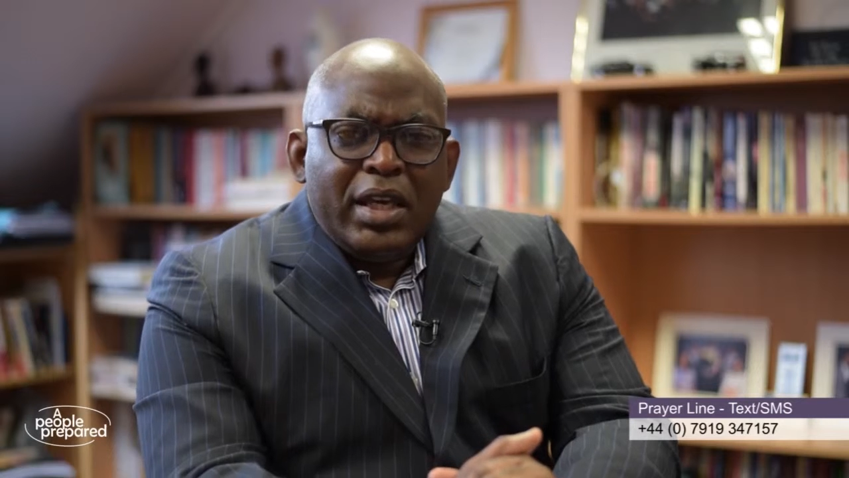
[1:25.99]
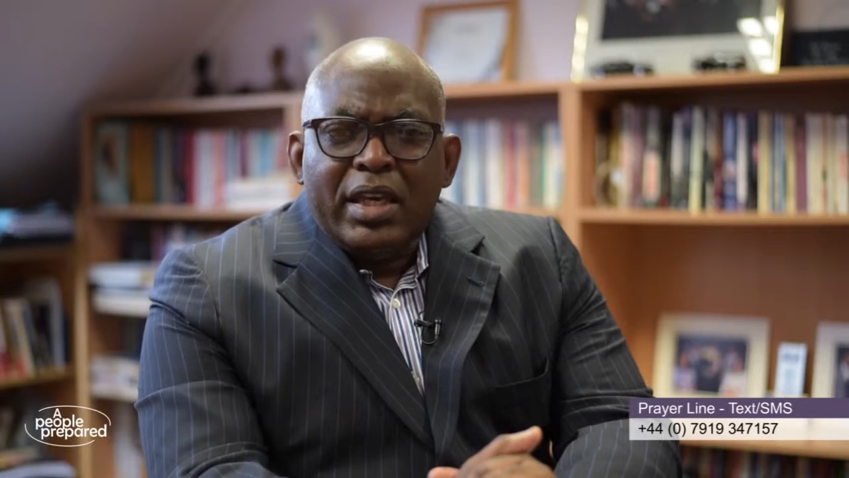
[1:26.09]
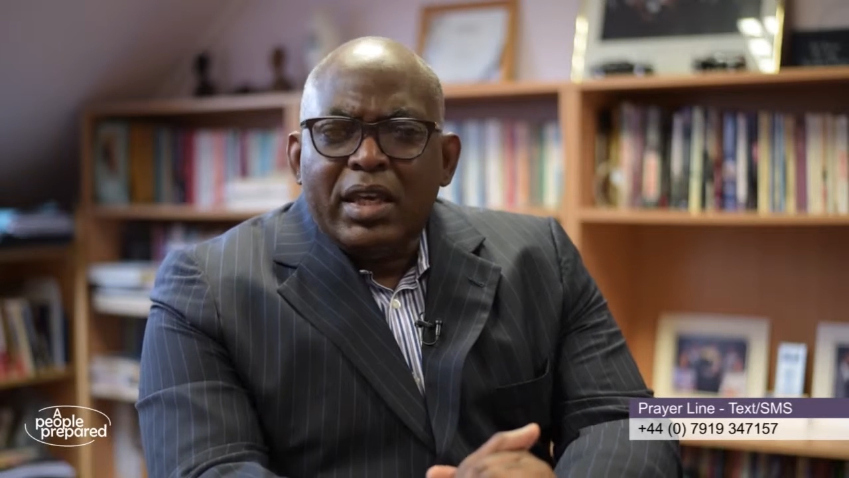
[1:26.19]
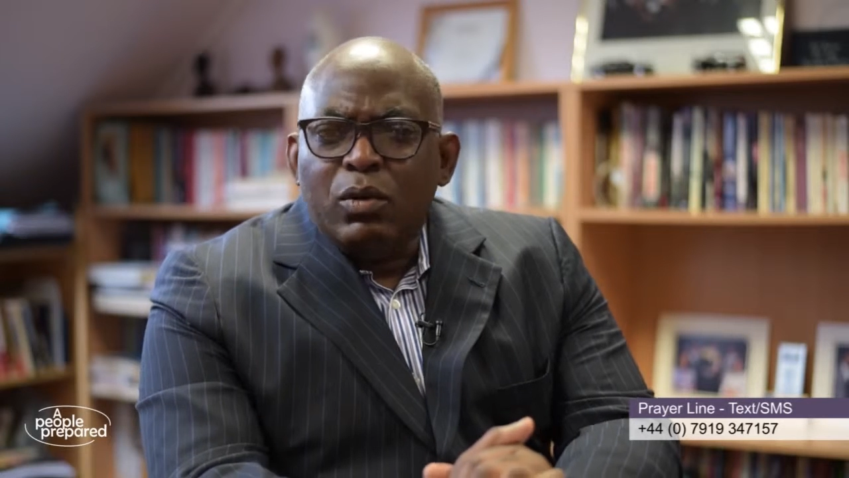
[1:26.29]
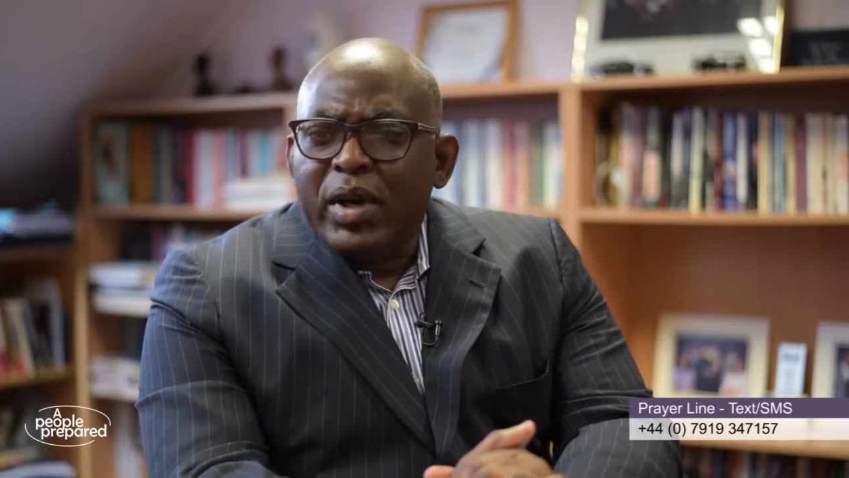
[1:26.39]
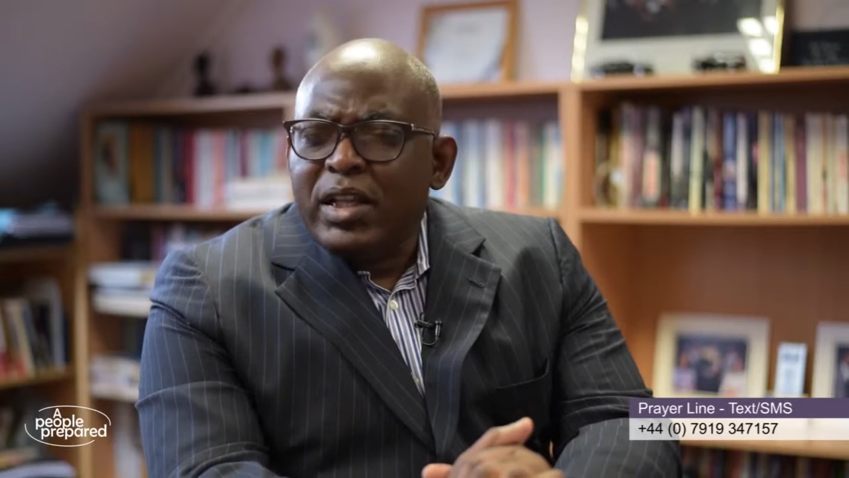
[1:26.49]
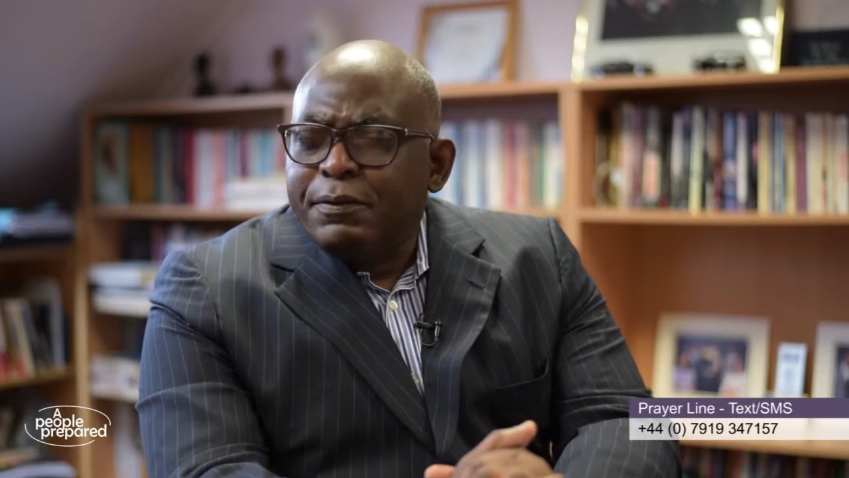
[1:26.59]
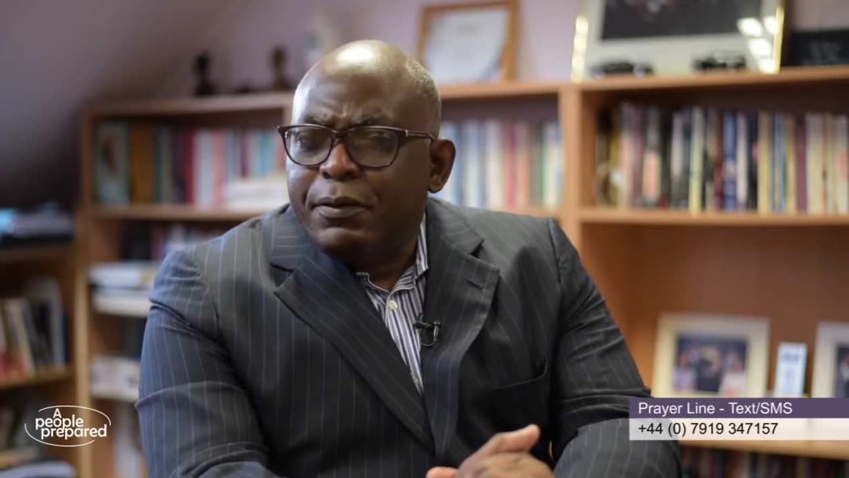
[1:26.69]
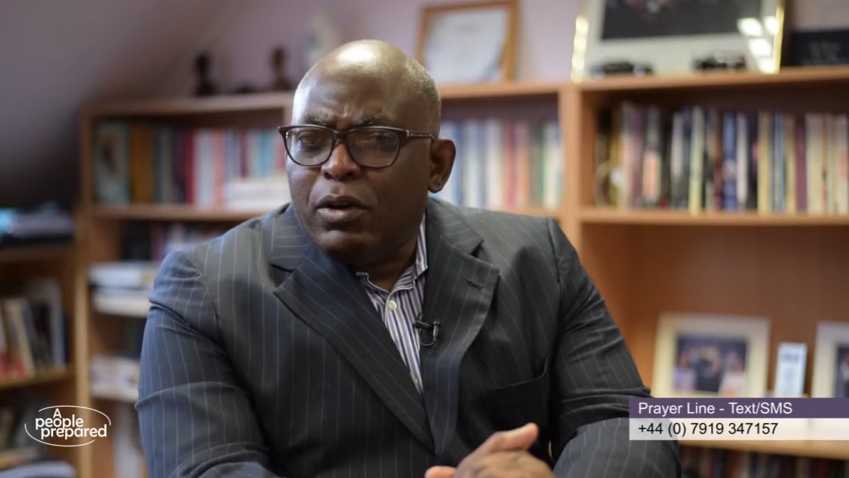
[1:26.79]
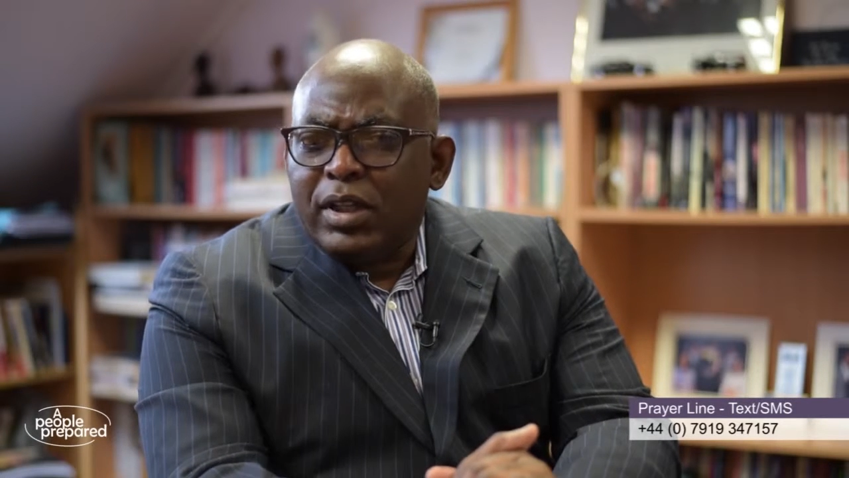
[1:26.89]
he went
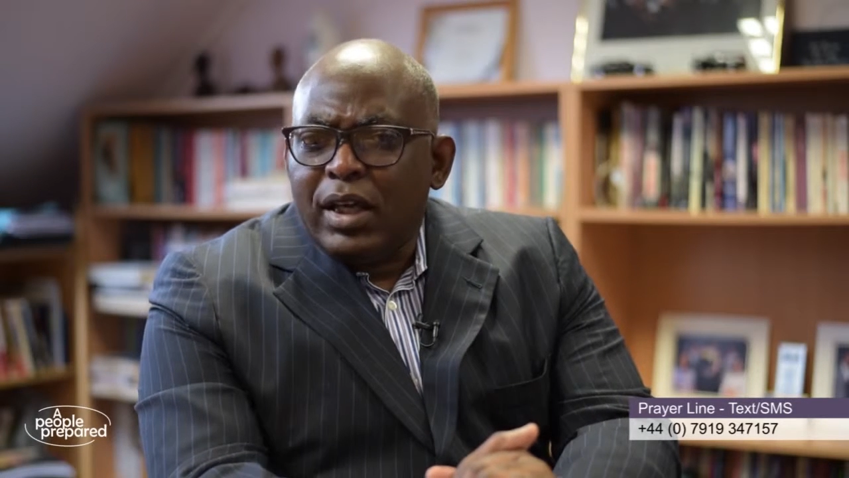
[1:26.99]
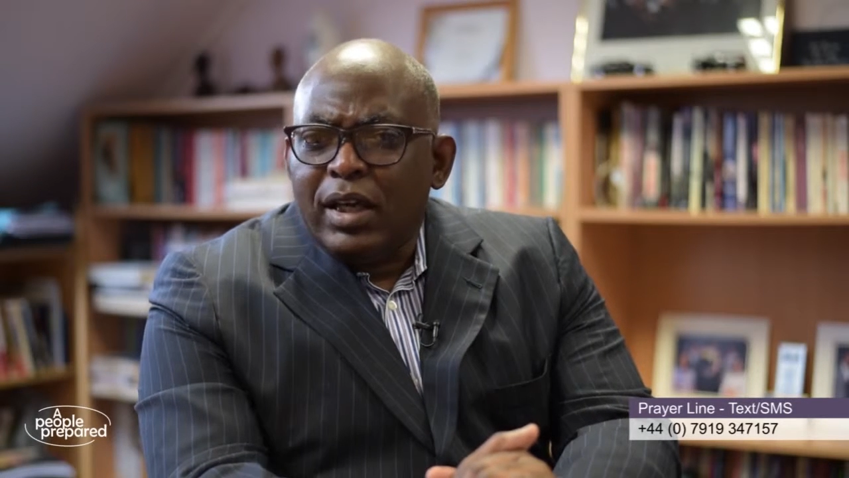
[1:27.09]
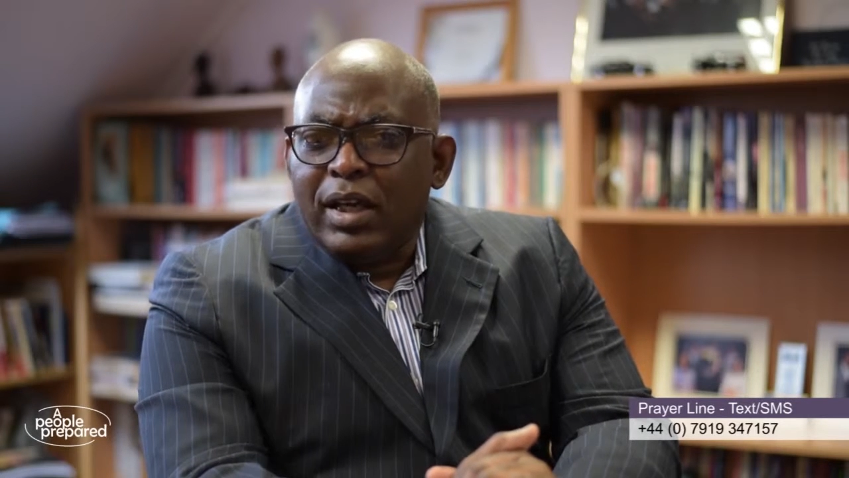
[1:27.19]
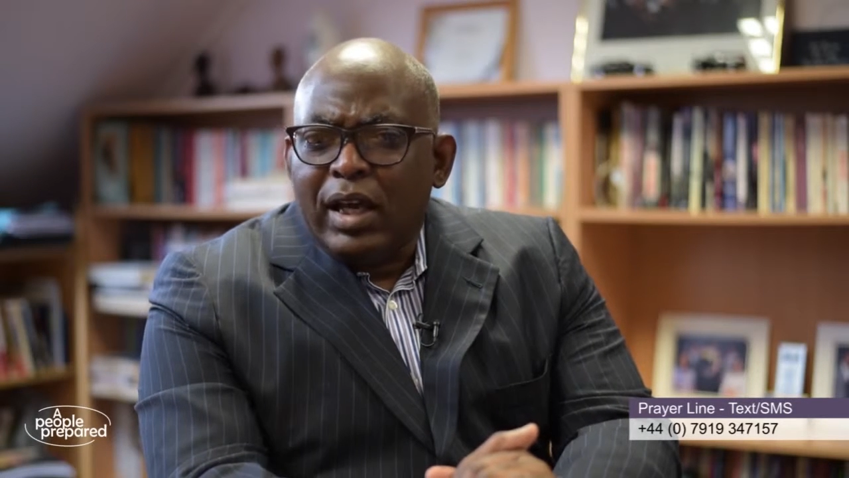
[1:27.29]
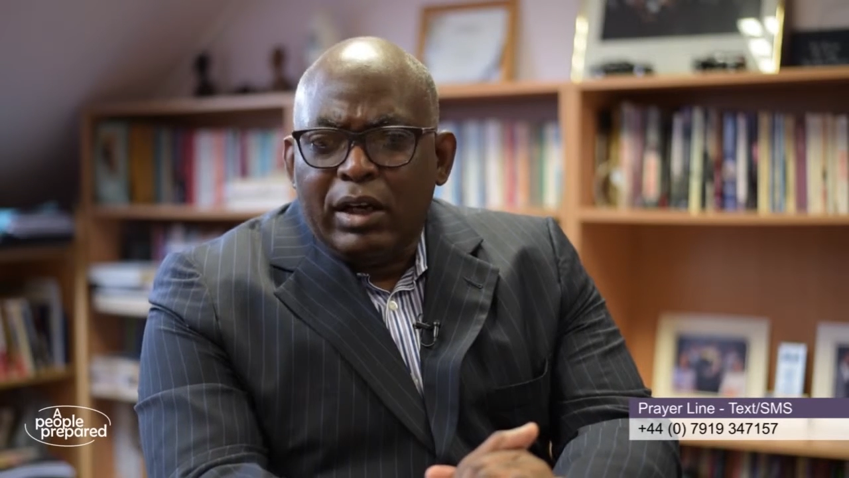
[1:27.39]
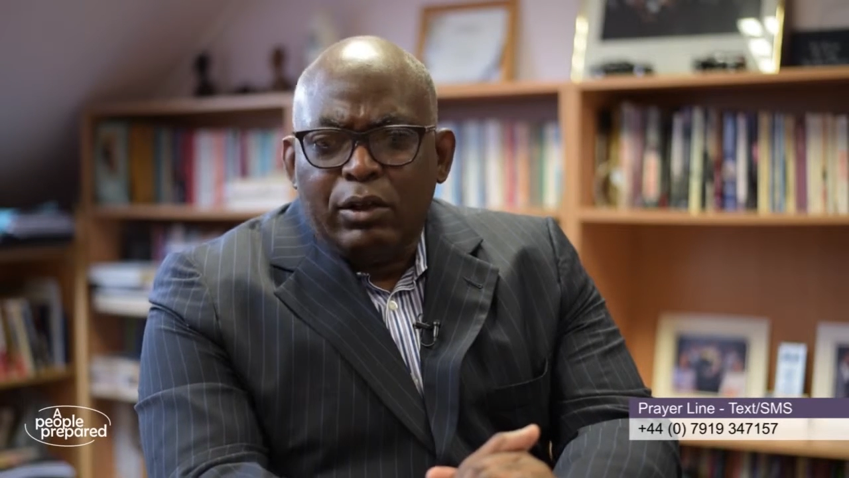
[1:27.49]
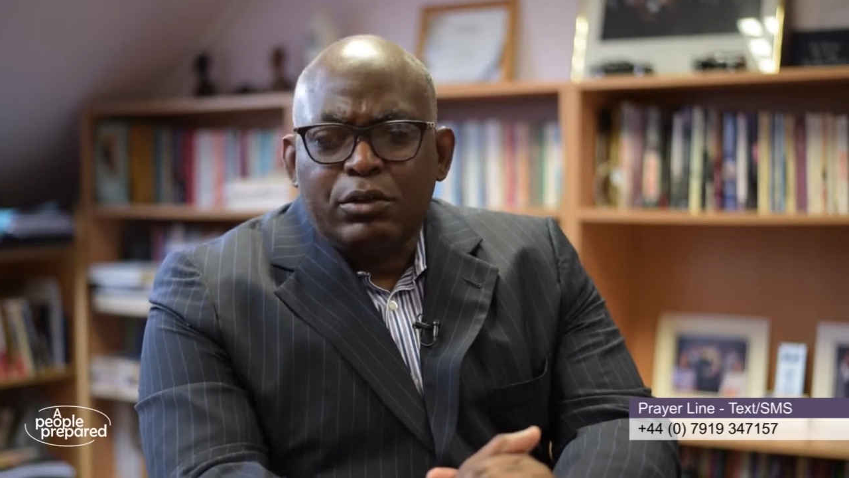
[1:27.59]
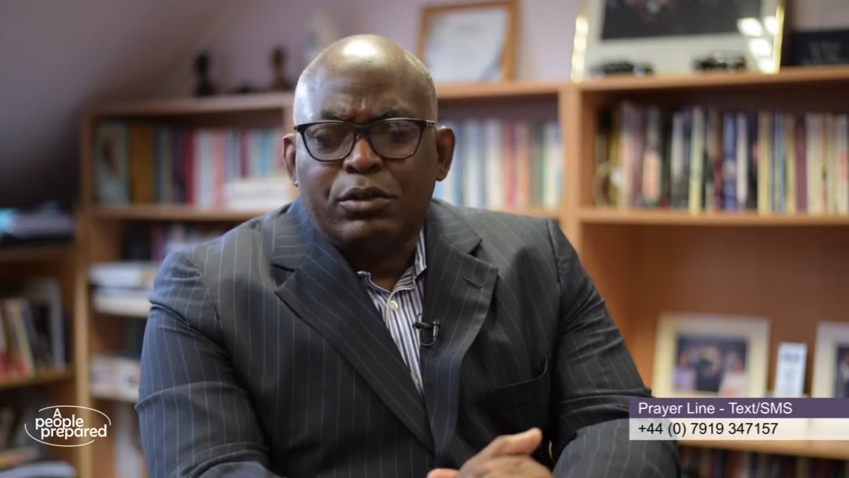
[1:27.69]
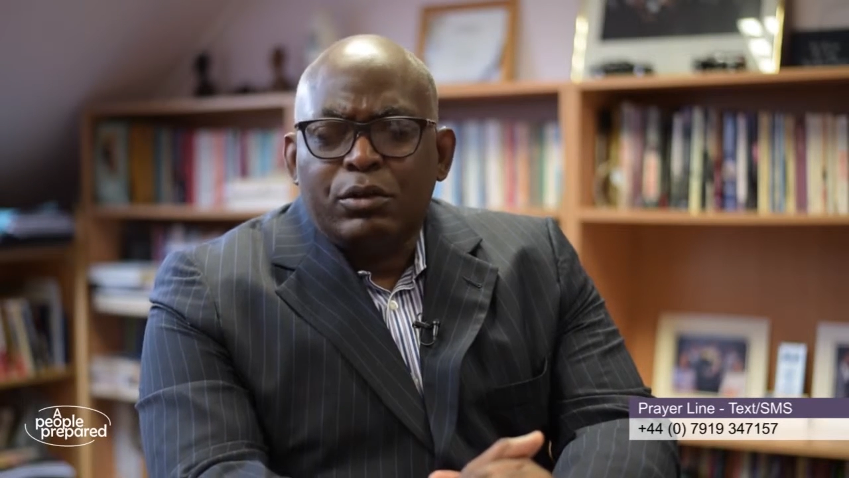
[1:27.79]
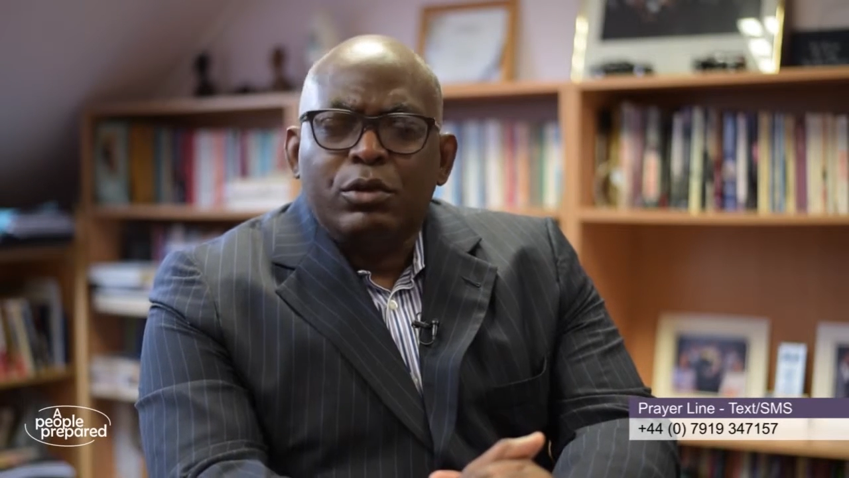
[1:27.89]
further and
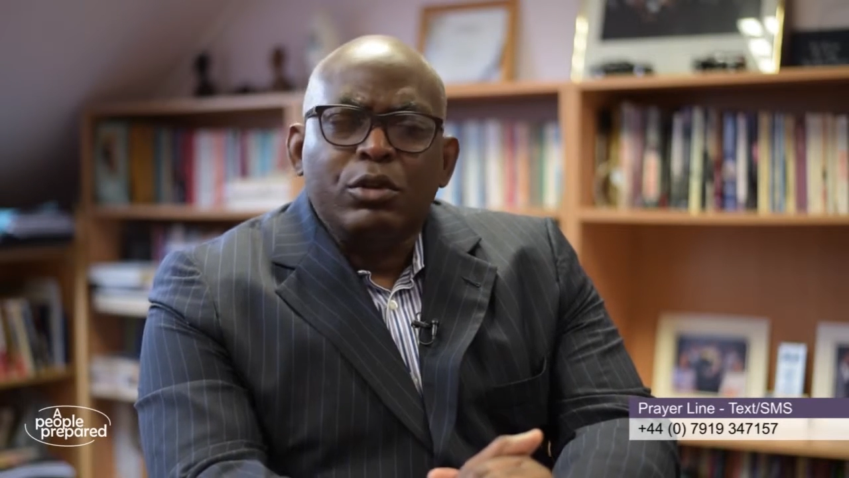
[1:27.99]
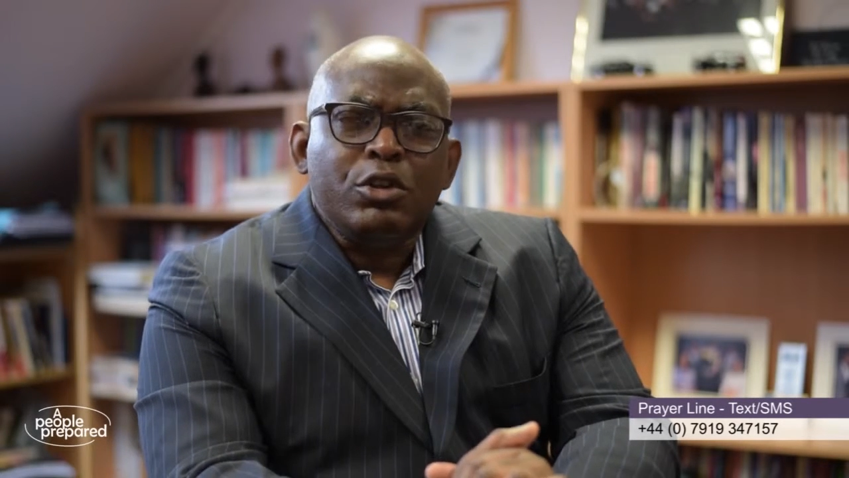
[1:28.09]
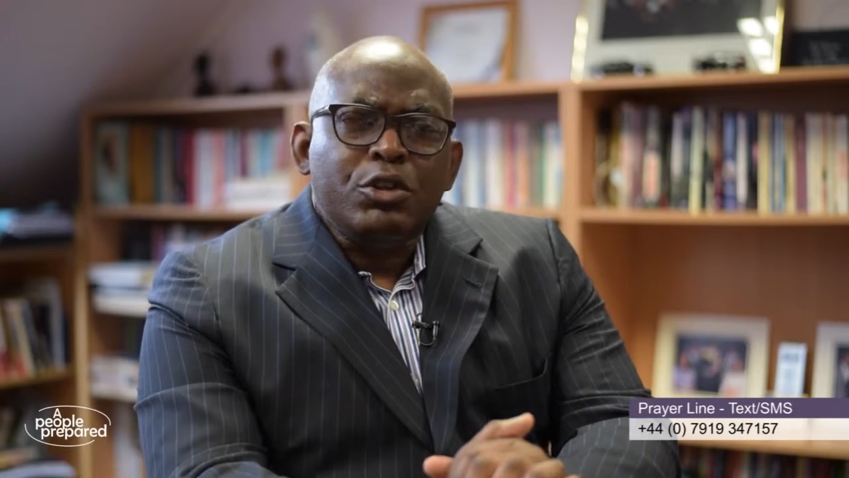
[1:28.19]
also